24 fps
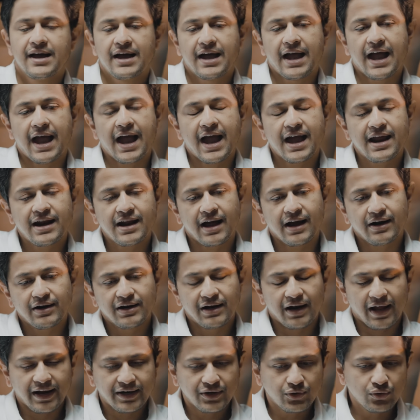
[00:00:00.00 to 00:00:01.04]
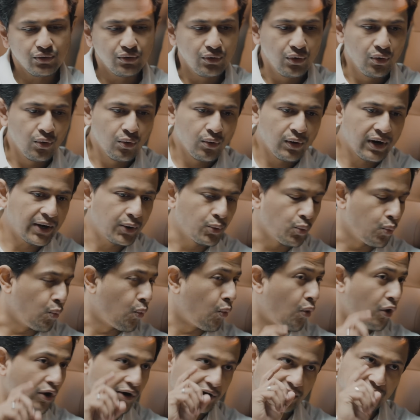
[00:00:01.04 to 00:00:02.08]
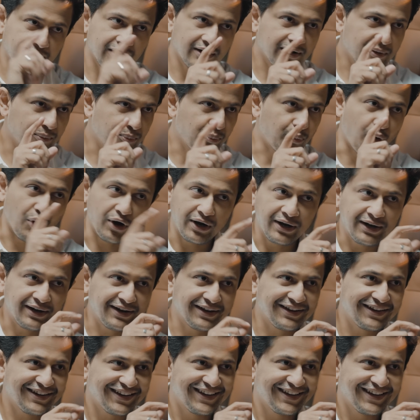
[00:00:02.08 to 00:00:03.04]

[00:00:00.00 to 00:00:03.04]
And I'd like to know at what point